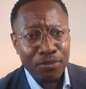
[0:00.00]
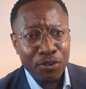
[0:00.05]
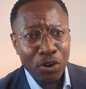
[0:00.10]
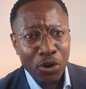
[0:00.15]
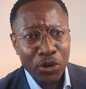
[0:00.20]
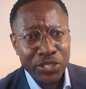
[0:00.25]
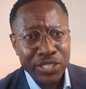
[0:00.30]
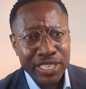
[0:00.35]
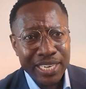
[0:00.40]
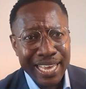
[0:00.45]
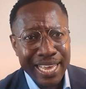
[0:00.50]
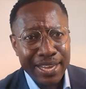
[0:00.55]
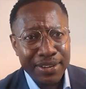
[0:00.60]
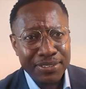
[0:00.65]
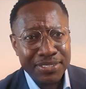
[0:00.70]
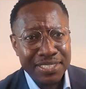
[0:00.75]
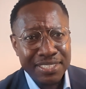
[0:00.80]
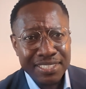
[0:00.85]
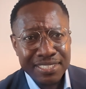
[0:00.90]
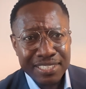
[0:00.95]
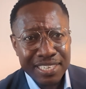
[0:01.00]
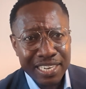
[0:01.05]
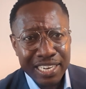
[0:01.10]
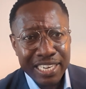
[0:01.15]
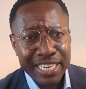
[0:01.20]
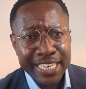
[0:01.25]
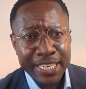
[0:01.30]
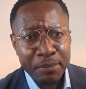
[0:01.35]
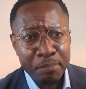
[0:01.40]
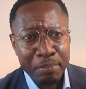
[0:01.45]
of auction houses
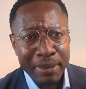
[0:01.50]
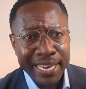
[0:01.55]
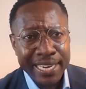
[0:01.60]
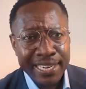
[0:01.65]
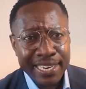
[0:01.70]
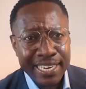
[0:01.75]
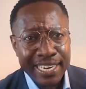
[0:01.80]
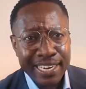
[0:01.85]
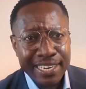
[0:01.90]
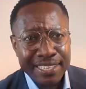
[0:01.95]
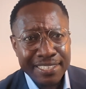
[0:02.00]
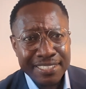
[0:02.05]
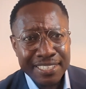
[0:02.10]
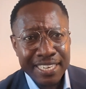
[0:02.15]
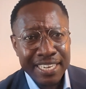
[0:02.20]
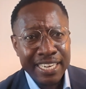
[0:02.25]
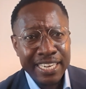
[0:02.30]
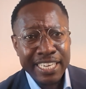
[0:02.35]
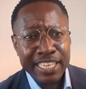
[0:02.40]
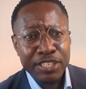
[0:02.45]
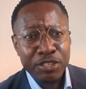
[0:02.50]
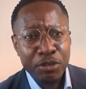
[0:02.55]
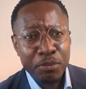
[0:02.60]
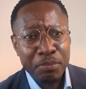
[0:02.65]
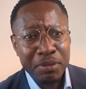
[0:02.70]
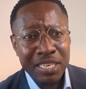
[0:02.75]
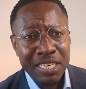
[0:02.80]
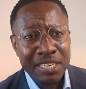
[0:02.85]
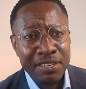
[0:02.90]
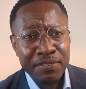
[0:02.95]
clickbaiting us into
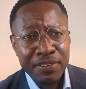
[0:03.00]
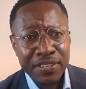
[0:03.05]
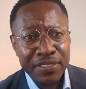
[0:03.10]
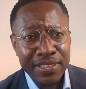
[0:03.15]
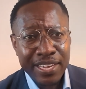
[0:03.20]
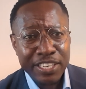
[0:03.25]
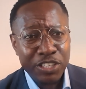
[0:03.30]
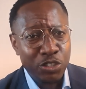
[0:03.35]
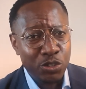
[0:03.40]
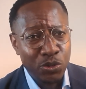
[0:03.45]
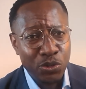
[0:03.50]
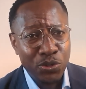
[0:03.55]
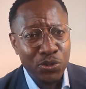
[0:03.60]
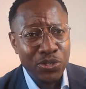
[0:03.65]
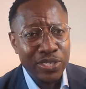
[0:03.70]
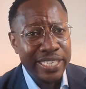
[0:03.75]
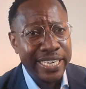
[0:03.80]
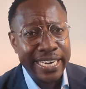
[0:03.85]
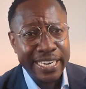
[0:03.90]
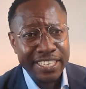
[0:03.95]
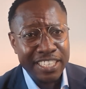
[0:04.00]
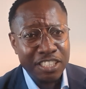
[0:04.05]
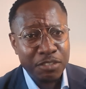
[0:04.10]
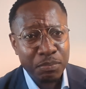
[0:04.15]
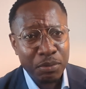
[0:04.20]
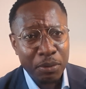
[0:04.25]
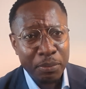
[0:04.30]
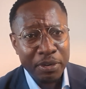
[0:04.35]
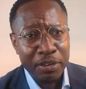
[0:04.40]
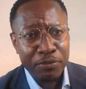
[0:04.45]
believing that you could get this
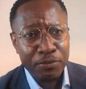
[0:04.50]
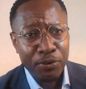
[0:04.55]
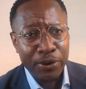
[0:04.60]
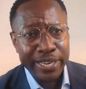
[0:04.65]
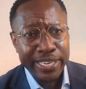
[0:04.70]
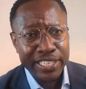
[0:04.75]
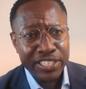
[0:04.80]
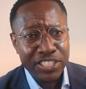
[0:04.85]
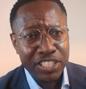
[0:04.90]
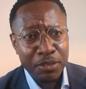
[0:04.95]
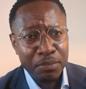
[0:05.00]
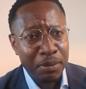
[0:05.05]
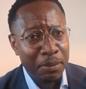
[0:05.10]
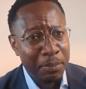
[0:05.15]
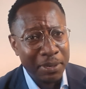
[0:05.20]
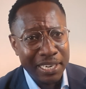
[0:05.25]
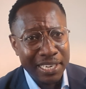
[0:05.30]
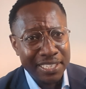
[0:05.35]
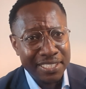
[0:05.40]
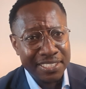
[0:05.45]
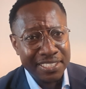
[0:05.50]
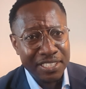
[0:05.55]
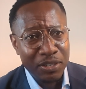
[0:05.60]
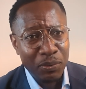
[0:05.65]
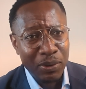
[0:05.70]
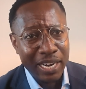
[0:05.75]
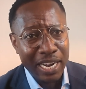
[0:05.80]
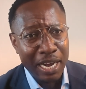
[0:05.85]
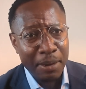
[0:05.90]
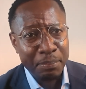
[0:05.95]
property for any cheaper. But let's see
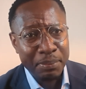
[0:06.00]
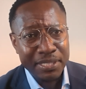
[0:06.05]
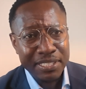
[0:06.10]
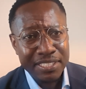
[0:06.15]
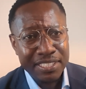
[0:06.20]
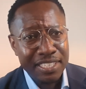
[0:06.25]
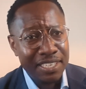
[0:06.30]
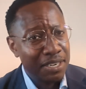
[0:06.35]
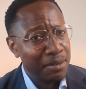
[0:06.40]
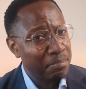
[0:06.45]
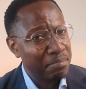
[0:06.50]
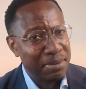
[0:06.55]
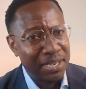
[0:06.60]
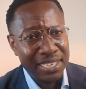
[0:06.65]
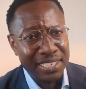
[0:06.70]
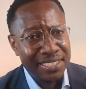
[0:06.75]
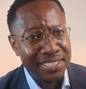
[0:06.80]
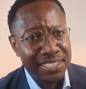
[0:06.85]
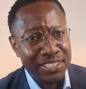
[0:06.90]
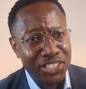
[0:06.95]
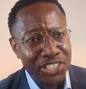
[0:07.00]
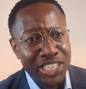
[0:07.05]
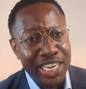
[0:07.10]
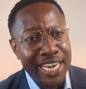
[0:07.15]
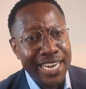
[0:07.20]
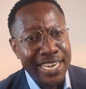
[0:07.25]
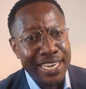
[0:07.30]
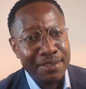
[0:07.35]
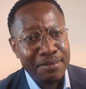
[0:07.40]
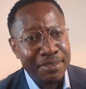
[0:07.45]
what happens. But it's a
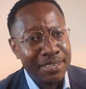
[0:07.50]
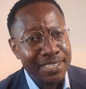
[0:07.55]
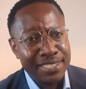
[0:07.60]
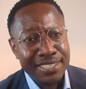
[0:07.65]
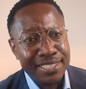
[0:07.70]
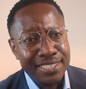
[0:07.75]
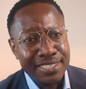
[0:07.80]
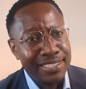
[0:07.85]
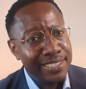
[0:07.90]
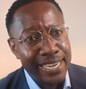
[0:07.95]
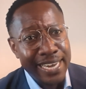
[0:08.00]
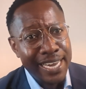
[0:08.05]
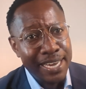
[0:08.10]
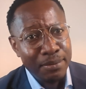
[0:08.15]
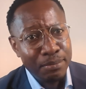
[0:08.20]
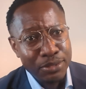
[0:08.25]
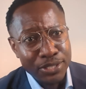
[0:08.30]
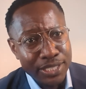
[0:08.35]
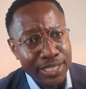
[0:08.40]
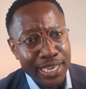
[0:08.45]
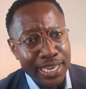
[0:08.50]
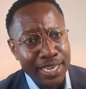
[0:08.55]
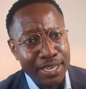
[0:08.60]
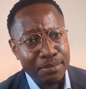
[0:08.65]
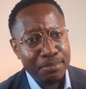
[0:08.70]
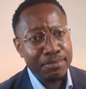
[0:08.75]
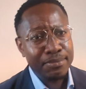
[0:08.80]
shame. It's a damn shame.